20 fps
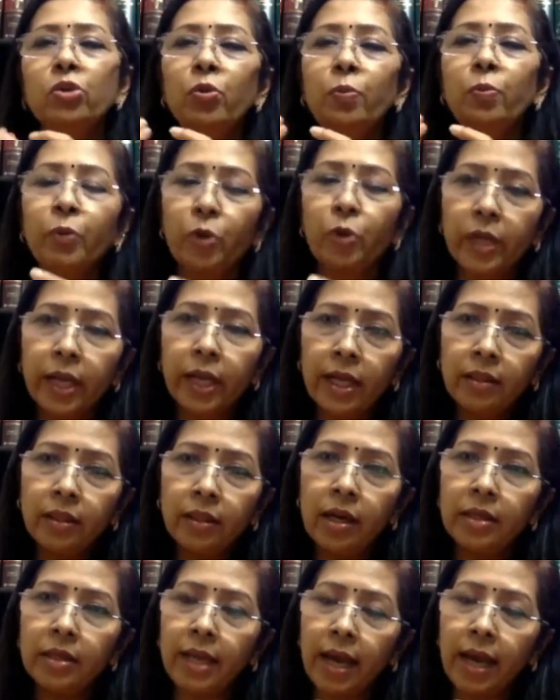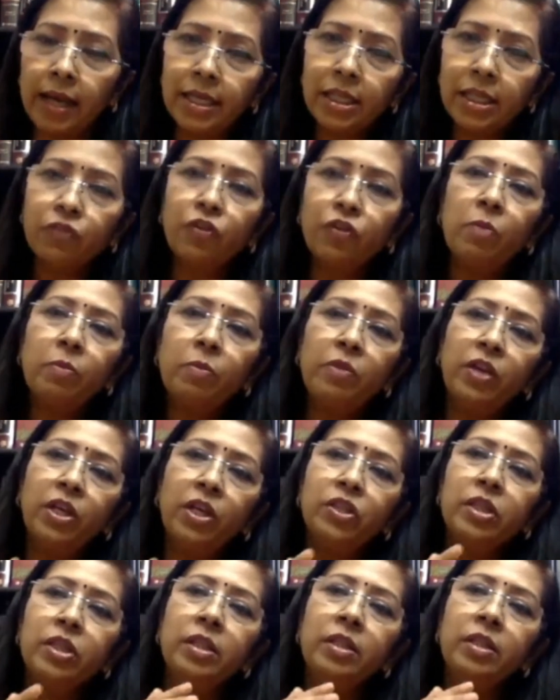protect the tenants from
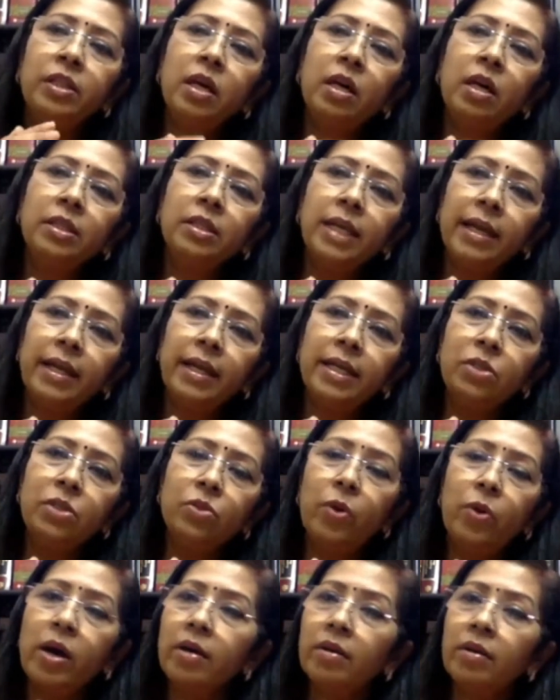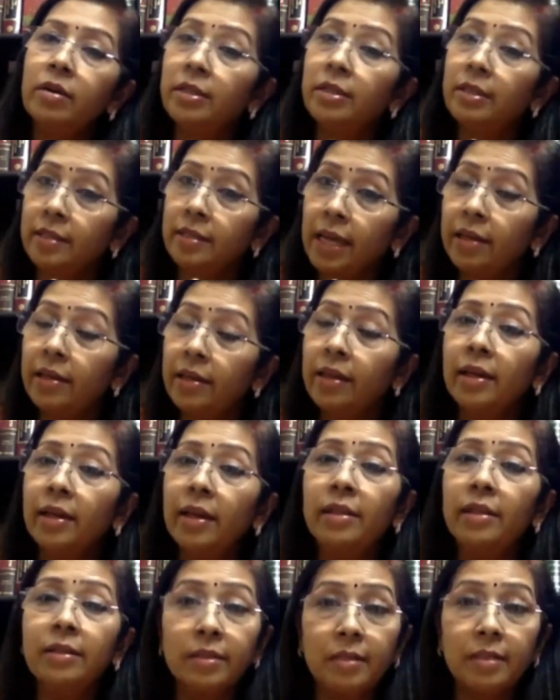eviction, the tenants who are residing
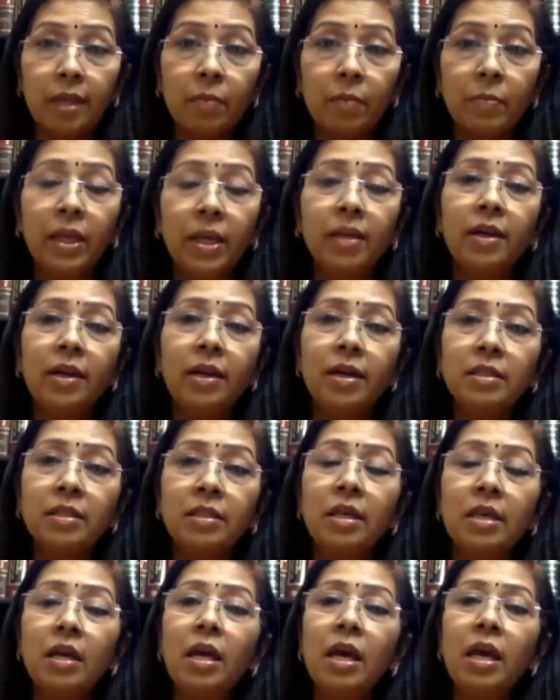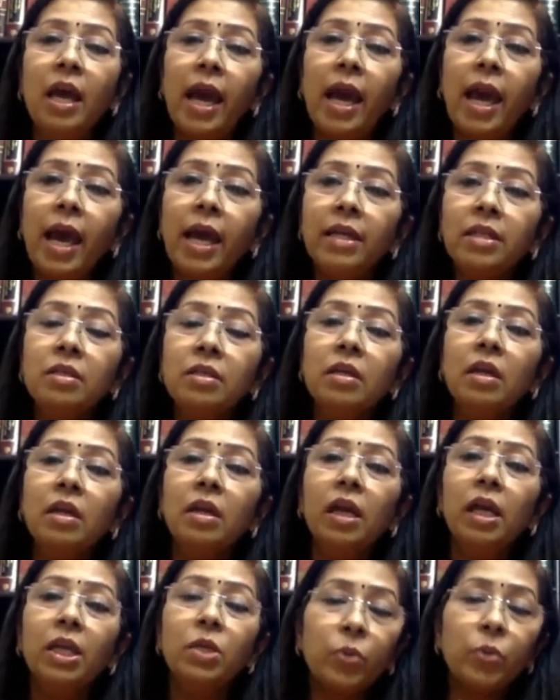in the slum areas, and
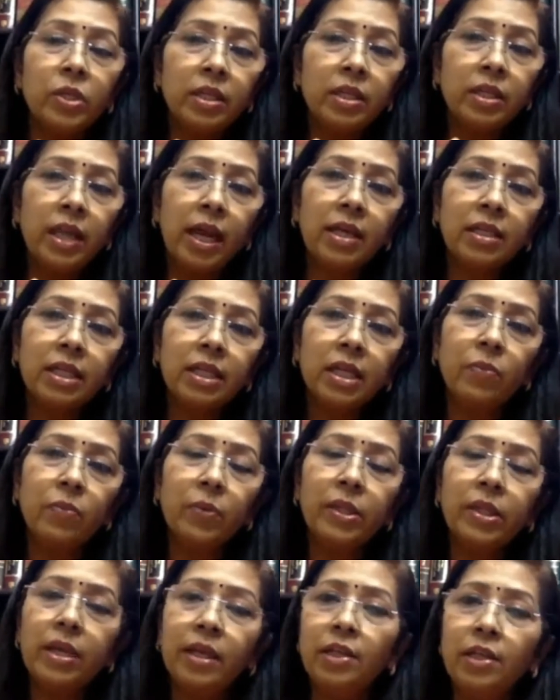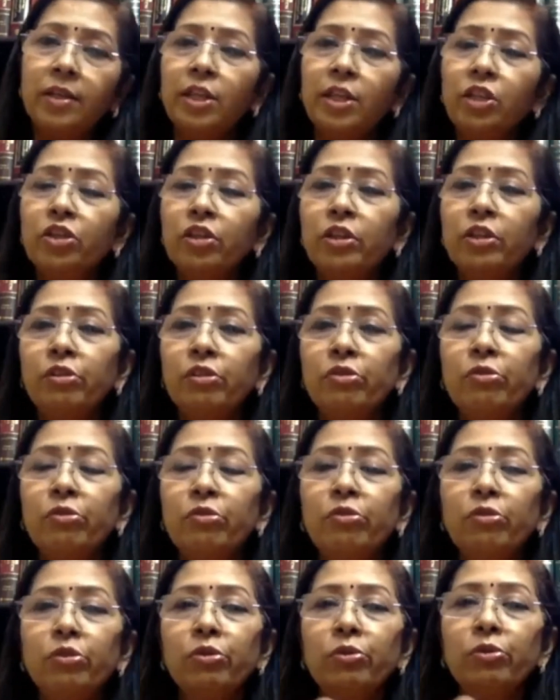it was enacted with the intention
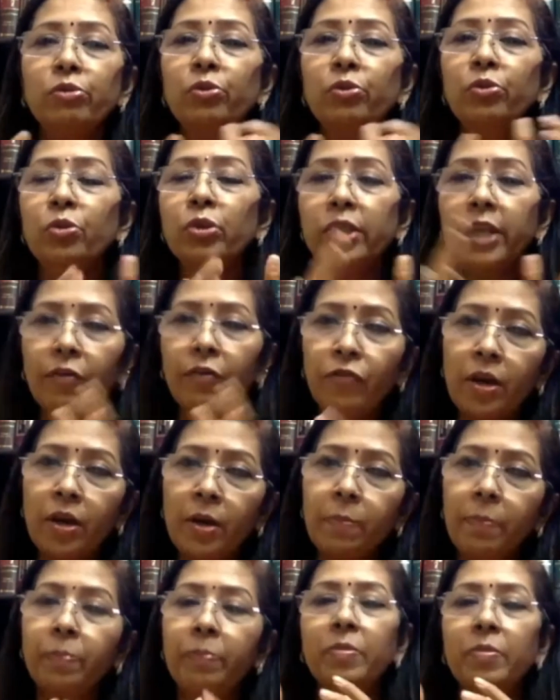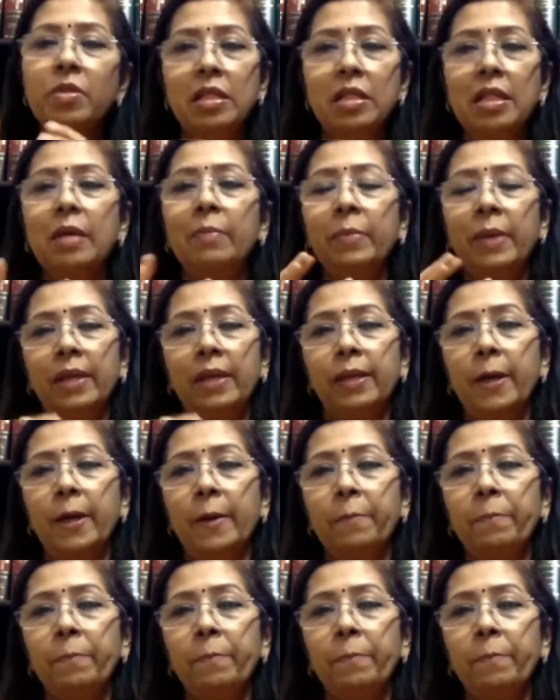to develop slum area.